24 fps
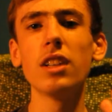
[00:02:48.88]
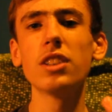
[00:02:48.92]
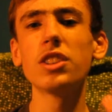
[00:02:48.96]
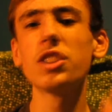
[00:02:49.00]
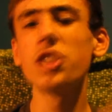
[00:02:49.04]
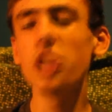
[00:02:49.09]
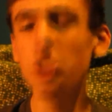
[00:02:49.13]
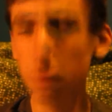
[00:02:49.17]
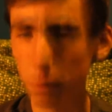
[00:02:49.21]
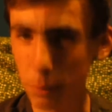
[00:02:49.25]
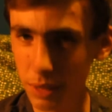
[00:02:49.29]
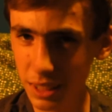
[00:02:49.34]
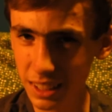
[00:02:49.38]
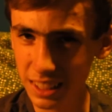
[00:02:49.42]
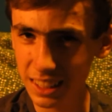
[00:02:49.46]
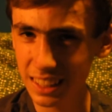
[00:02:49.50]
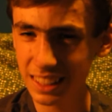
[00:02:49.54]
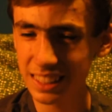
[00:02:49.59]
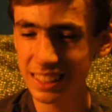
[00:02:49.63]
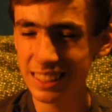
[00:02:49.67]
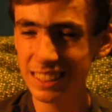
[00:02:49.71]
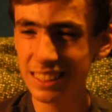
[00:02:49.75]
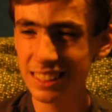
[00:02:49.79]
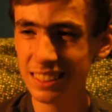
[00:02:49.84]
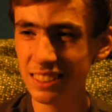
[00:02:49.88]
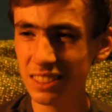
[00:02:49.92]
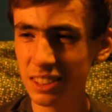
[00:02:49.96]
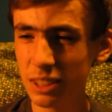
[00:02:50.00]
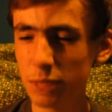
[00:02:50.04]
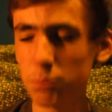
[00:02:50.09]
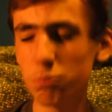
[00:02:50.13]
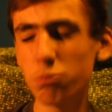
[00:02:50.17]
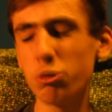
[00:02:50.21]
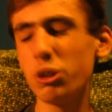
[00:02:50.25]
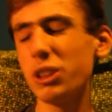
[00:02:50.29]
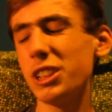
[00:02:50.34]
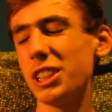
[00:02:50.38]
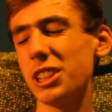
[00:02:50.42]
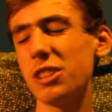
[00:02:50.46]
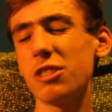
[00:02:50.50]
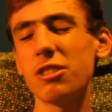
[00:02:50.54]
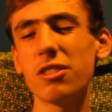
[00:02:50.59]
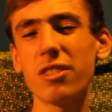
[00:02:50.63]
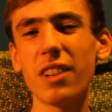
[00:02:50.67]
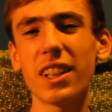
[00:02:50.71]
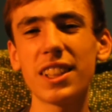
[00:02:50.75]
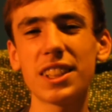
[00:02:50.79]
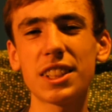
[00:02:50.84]
To me, The Prisoner
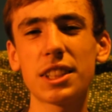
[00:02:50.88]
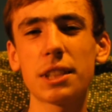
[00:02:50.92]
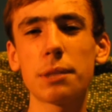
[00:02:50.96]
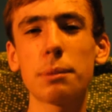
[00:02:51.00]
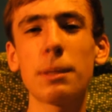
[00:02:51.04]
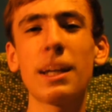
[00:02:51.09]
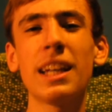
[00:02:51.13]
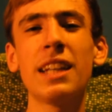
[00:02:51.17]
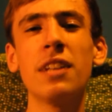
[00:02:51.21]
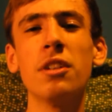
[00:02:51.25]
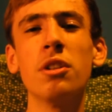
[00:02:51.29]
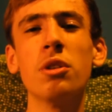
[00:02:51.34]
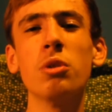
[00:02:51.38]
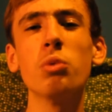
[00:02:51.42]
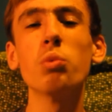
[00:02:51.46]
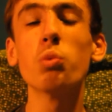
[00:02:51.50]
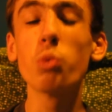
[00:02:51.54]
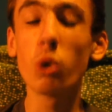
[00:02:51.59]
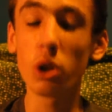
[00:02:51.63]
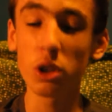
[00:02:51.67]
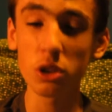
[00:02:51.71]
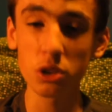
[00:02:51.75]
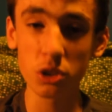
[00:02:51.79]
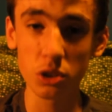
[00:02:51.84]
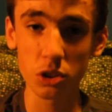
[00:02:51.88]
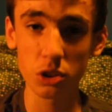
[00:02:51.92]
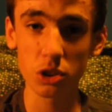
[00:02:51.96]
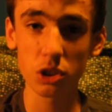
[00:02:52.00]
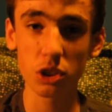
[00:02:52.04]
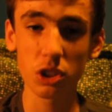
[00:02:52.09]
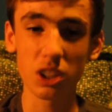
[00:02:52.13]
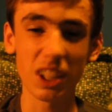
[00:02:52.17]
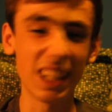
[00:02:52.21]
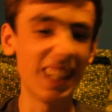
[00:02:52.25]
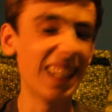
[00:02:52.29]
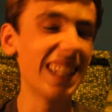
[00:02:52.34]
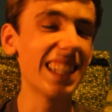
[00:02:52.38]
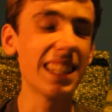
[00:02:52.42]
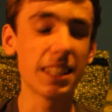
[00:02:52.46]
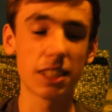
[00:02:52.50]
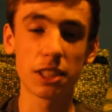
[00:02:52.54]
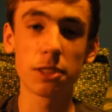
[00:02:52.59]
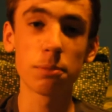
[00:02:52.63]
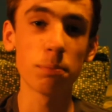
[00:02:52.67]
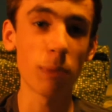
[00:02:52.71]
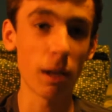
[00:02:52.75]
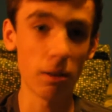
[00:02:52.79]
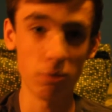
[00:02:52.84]
of Azkaban was the
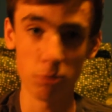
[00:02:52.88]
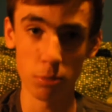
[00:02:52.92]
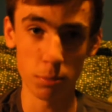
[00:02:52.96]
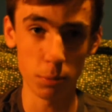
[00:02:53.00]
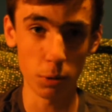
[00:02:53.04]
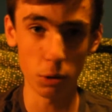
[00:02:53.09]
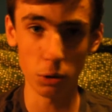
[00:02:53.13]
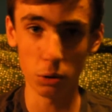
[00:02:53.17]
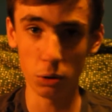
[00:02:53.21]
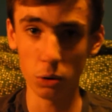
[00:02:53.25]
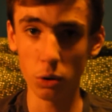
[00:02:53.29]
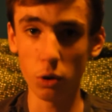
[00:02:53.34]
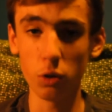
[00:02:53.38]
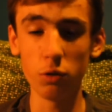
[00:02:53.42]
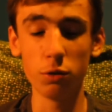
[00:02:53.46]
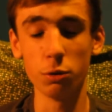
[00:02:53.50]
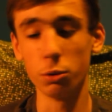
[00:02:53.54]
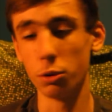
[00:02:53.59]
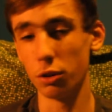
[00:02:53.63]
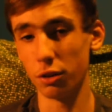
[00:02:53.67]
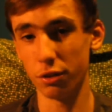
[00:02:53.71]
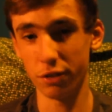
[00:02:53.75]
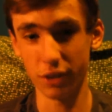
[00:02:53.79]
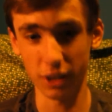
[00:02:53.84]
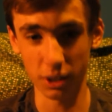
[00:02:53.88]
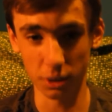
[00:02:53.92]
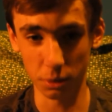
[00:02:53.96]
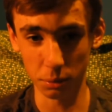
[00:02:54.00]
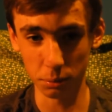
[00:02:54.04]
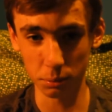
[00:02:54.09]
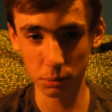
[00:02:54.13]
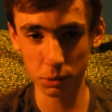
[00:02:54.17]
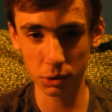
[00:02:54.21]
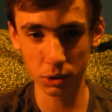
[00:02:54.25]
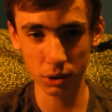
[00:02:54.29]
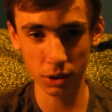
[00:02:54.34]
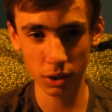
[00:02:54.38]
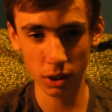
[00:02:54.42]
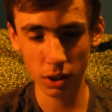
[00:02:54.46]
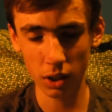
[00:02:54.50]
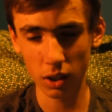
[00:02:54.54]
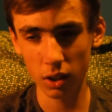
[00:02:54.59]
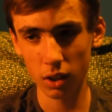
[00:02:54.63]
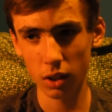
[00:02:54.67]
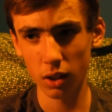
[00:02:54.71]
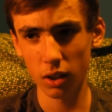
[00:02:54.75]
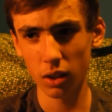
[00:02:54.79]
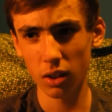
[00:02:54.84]
least memorable of all the films.
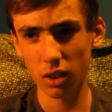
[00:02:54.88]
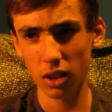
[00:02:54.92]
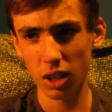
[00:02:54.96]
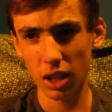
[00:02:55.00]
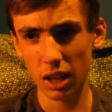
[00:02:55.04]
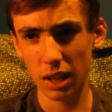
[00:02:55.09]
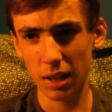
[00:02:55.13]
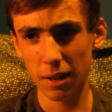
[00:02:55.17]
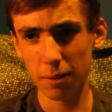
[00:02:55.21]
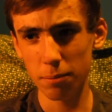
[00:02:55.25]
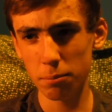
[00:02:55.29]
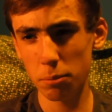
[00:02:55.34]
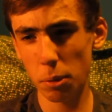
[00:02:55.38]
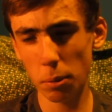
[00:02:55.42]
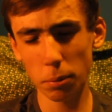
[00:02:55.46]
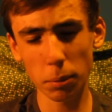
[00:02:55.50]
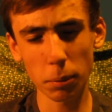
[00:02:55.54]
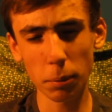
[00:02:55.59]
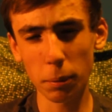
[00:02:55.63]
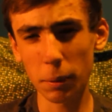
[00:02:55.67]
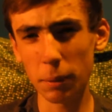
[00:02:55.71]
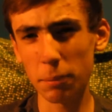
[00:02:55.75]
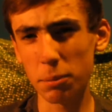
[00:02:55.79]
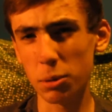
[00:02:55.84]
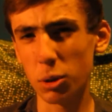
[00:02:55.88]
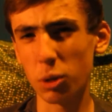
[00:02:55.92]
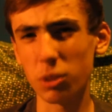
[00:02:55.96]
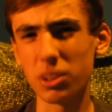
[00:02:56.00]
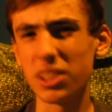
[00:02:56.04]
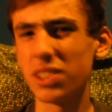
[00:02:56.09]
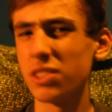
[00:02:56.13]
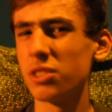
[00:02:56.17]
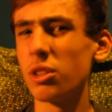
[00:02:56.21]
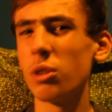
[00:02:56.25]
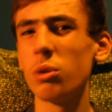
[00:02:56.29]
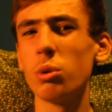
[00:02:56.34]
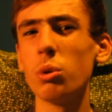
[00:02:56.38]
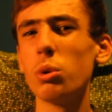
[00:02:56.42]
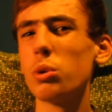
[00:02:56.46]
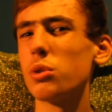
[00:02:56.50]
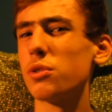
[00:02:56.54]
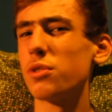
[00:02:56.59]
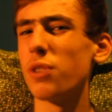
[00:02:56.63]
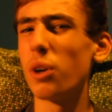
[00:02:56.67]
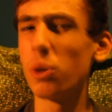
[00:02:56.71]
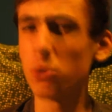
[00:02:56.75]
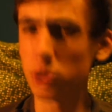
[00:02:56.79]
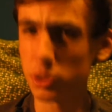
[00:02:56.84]
Probably because there's no Lord
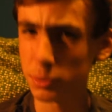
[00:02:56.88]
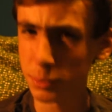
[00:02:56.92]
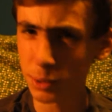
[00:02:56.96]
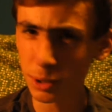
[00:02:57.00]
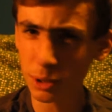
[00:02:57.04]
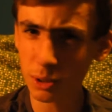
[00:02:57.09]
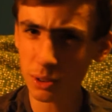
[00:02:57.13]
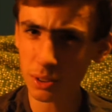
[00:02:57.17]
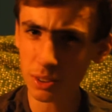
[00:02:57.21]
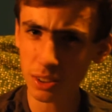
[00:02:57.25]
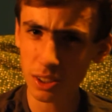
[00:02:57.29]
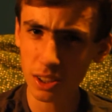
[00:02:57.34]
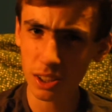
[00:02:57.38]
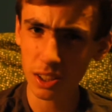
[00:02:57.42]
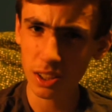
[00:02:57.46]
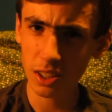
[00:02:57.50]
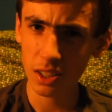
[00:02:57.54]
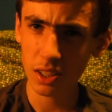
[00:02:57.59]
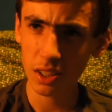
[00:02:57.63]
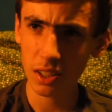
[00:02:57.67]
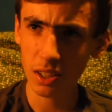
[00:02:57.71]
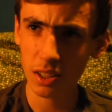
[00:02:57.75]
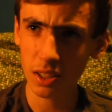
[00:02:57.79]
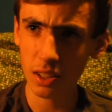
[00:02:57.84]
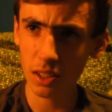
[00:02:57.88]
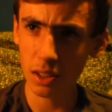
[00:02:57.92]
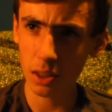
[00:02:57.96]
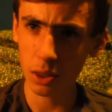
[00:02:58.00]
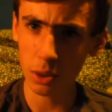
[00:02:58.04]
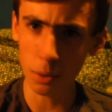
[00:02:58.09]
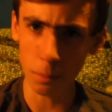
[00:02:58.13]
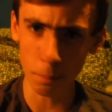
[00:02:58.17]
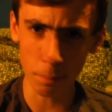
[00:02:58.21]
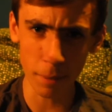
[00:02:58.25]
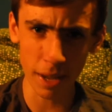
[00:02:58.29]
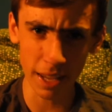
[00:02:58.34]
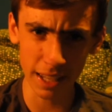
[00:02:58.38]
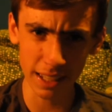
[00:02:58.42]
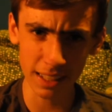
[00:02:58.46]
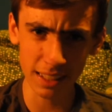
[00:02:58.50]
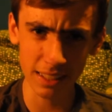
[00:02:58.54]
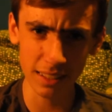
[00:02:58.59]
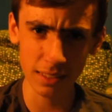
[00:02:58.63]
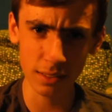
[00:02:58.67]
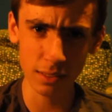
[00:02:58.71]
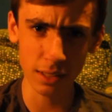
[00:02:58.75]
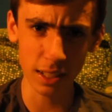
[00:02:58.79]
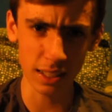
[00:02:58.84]
Voldemort, the
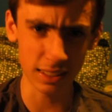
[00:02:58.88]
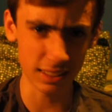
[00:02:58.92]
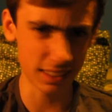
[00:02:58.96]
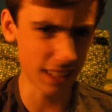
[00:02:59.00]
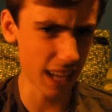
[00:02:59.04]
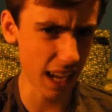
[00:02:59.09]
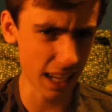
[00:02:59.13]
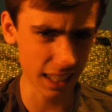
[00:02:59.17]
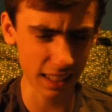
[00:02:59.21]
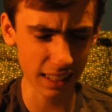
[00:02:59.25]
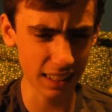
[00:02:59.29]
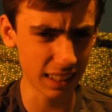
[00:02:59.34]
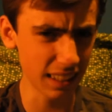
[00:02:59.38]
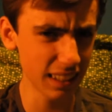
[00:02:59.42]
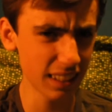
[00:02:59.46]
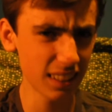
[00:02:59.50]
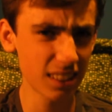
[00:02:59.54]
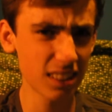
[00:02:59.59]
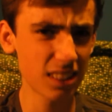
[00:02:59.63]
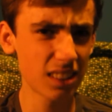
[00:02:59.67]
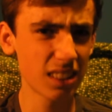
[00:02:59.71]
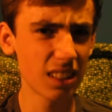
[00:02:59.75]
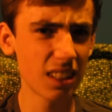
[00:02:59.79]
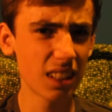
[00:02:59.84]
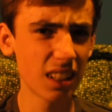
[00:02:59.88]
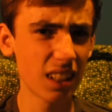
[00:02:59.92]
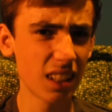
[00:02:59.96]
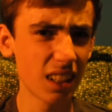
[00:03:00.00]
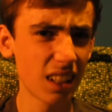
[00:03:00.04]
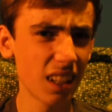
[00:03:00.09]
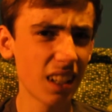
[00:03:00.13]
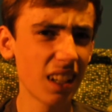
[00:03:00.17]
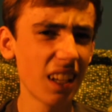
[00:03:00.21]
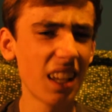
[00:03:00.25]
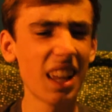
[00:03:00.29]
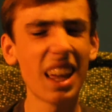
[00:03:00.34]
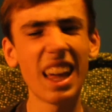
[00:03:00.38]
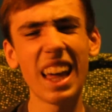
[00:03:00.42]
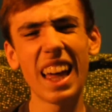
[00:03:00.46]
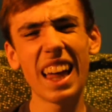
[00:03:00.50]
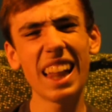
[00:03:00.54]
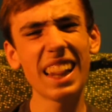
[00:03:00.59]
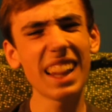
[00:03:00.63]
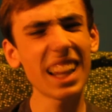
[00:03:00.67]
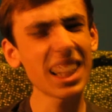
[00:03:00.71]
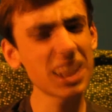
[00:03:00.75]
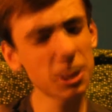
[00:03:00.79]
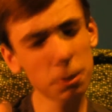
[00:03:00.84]
main antagonist.
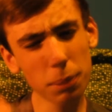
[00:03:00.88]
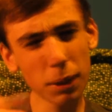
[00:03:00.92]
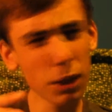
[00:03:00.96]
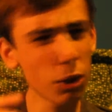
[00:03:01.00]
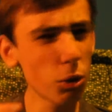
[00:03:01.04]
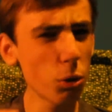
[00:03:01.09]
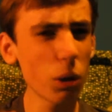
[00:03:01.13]
That's a bit